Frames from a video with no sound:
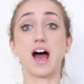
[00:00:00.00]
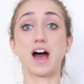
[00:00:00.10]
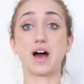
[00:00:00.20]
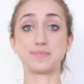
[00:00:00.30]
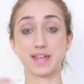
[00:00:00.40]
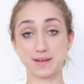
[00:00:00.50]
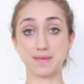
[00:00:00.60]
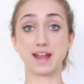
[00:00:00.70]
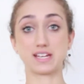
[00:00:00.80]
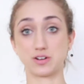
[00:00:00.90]
Um, that I
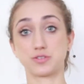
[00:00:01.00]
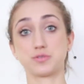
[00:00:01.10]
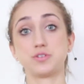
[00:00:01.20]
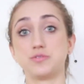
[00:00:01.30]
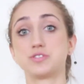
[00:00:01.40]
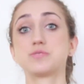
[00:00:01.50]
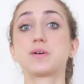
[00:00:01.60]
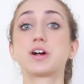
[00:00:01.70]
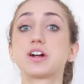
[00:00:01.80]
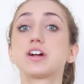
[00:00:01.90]
met here through YouTube.
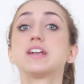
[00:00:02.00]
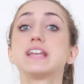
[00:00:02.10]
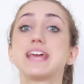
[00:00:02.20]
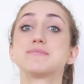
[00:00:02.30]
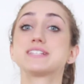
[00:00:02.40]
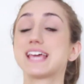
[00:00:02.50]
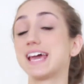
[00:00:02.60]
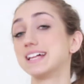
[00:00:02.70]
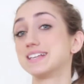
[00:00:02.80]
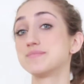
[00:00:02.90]
Her name is
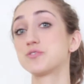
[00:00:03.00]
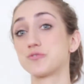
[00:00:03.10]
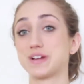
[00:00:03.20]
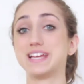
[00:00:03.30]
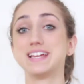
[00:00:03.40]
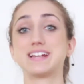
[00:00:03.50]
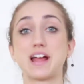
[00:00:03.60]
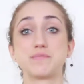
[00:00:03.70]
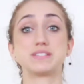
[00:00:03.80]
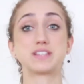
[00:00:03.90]
Kaylee Marie and
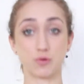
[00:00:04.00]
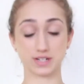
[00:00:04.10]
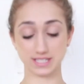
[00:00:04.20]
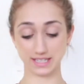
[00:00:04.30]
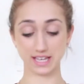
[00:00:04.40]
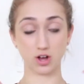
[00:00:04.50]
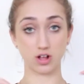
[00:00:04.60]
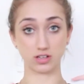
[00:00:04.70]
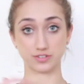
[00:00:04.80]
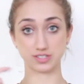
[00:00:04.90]
I'm going to link
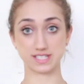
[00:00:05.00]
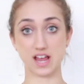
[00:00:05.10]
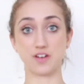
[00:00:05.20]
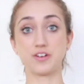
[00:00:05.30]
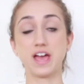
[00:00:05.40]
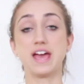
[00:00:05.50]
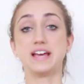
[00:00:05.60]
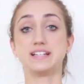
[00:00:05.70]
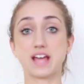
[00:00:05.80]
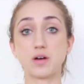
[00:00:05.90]
all of her stuff
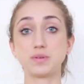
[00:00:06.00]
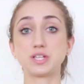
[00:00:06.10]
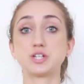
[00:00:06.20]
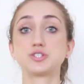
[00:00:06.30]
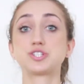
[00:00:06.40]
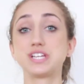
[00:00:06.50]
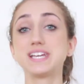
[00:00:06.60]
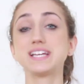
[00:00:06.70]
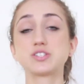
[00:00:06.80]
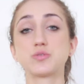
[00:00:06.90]
down below.
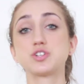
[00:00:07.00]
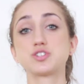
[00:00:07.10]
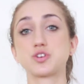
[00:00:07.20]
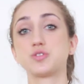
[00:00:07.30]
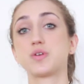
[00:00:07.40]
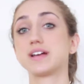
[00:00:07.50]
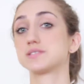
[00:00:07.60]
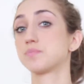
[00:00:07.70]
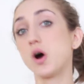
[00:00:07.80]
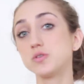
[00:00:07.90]
She is going to show you
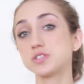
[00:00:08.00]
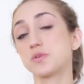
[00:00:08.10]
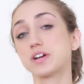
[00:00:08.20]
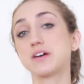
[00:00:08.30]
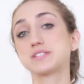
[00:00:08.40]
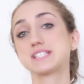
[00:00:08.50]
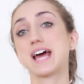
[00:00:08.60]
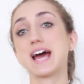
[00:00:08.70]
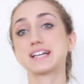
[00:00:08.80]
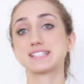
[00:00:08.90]
guys post-workout
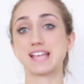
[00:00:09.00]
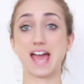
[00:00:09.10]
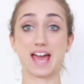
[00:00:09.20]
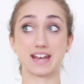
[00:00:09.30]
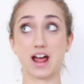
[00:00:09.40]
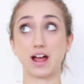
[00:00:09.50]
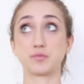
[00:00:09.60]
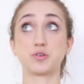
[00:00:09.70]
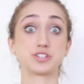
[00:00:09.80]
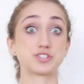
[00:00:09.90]
snacks and
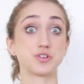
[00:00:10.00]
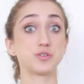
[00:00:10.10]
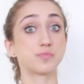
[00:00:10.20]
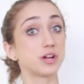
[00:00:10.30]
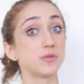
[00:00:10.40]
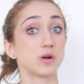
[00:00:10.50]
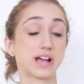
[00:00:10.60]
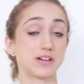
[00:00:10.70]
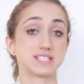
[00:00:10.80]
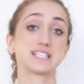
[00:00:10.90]
I'm going to show you
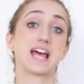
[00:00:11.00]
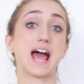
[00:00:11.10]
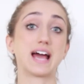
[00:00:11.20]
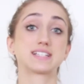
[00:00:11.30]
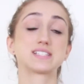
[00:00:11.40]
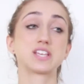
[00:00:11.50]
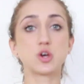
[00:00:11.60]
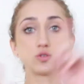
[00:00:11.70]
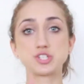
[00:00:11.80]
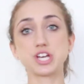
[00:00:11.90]
pre-workout snacks.
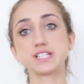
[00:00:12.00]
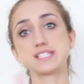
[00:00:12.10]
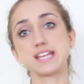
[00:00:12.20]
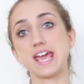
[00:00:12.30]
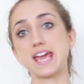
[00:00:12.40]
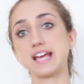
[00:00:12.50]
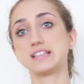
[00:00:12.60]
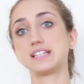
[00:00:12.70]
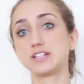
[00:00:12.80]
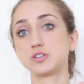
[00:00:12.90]
So just a
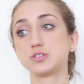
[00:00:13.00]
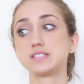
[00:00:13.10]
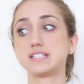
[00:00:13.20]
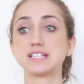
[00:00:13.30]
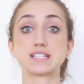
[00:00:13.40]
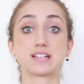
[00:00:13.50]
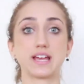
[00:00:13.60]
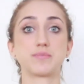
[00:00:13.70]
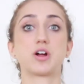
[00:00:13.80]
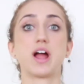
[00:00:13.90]
little
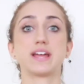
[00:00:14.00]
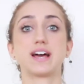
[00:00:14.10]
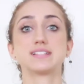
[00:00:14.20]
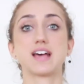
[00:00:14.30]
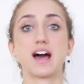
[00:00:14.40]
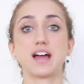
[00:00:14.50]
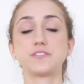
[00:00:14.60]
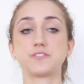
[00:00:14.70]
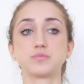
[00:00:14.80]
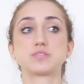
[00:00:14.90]
disclaimer, I guess.
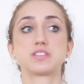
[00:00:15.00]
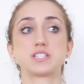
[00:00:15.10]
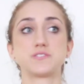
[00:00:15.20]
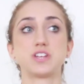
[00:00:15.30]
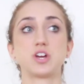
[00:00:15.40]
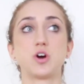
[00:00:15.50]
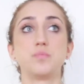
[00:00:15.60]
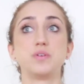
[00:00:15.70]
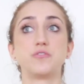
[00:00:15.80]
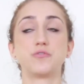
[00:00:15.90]
I filmed this
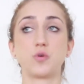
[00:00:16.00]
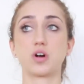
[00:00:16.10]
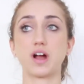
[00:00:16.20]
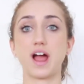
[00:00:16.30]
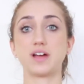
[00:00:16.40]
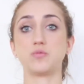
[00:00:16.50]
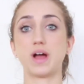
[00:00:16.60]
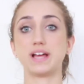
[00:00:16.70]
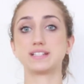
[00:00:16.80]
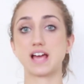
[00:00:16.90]
video before I
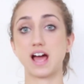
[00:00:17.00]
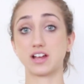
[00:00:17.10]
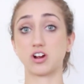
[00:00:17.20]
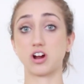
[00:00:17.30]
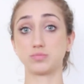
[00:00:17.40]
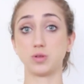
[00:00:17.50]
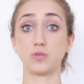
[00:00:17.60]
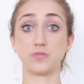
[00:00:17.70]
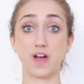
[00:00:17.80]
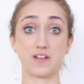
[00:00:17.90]
went high carb,
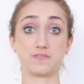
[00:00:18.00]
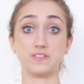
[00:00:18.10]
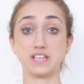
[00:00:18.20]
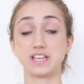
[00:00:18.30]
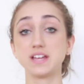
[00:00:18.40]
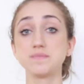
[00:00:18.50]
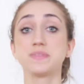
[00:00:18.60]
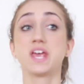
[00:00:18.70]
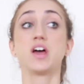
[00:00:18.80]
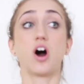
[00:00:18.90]
low fat
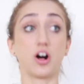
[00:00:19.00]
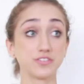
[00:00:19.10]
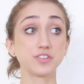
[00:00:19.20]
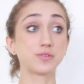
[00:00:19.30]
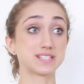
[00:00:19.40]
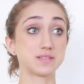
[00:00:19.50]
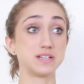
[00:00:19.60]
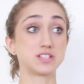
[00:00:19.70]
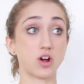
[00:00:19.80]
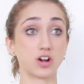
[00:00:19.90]
vegan. All of the
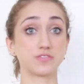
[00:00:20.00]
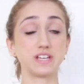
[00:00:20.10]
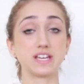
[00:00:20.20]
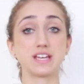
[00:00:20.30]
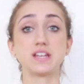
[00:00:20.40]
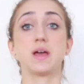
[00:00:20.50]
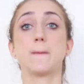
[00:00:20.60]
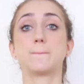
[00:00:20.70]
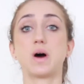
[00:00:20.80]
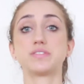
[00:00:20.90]
recipes are vegan,
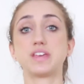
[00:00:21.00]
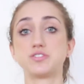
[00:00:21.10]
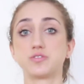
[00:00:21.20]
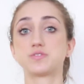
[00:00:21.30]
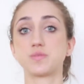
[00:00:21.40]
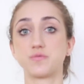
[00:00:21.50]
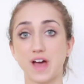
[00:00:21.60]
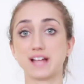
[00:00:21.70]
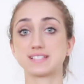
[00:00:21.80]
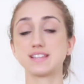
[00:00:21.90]
but they do have some
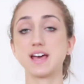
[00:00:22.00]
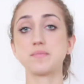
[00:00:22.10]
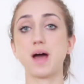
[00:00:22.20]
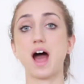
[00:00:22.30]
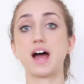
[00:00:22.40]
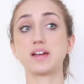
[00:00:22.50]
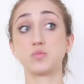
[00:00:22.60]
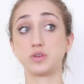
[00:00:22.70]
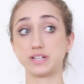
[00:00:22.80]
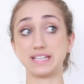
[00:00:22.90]
fats in them. I
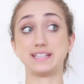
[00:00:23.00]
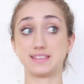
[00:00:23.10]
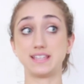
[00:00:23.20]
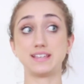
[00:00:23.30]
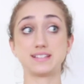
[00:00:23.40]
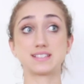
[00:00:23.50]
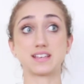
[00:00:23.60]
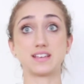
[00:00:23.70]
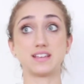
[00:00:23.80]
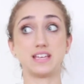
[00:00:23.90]
would eat these
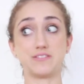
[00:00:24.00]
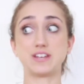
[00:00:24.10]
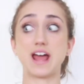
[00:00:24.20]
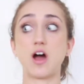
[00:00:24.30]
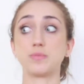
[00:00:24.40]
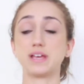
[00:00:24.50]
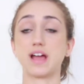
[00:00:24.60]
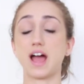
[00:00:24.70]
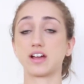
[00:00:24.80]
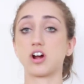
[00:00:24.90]
even now being
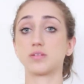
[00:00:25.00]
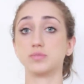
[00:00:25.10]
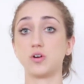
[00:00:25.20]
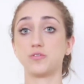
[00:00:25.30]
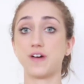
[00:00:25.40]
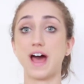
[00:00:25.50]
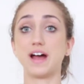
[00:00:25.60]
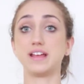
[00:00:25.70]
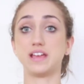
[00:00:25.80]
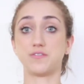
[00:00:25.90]
high carb, low
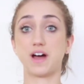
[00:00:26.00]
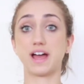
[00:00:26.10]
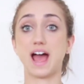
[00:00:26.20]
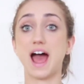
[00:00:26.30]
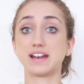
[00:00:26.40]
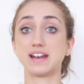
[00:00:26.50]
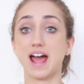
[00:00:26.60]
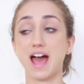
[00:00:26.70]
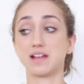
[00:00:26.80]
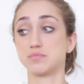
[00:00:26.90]
fat, if I hadn't
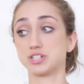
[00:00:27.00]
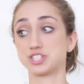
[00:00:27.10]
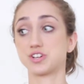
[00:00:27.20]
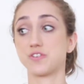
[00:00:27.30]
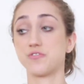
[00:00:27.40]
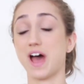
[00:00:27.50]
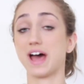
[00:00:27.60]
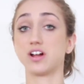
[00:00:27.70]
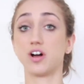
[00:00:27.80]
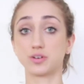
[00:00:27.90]
had much
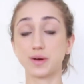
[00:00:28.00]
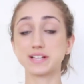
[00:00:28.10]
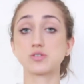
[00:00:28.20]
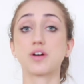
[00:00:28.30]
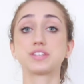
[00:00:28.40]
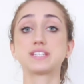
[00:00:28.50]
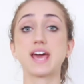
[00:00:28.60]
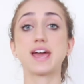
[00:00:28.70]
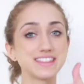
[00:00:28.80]
fat otherwise throughout the day.